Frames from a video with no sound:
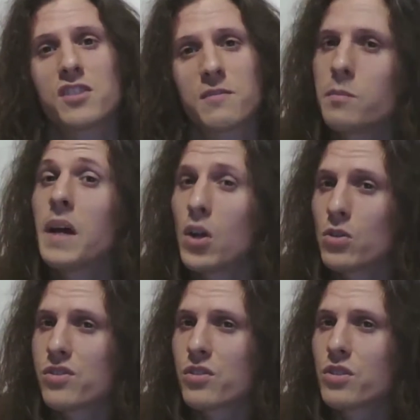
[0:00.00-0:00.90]
By
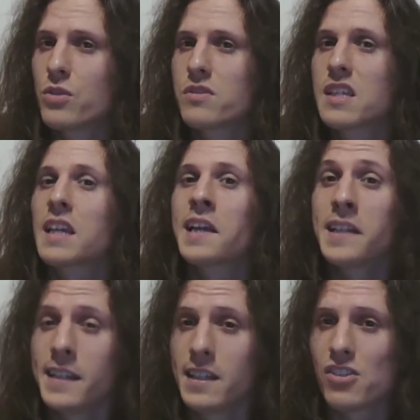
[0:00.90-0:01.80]
also using clean
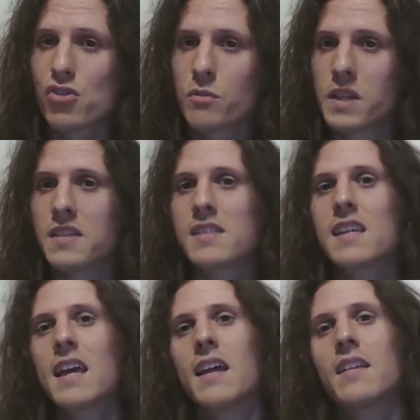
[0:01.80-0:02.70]
instruments
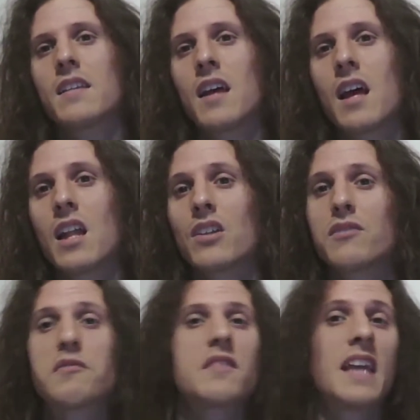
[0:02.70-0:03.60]
and a lot of
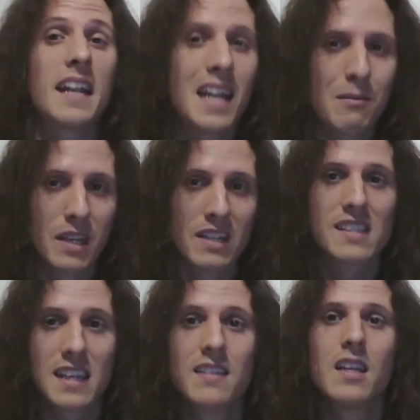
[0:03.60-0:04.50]
dynamics
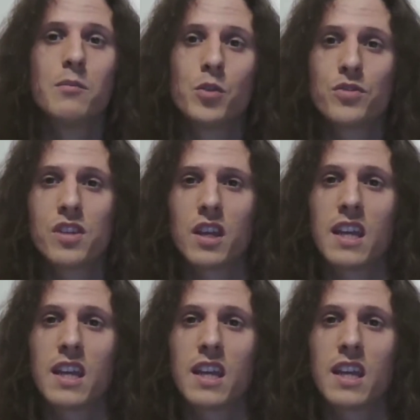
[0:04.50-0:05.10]
in their music,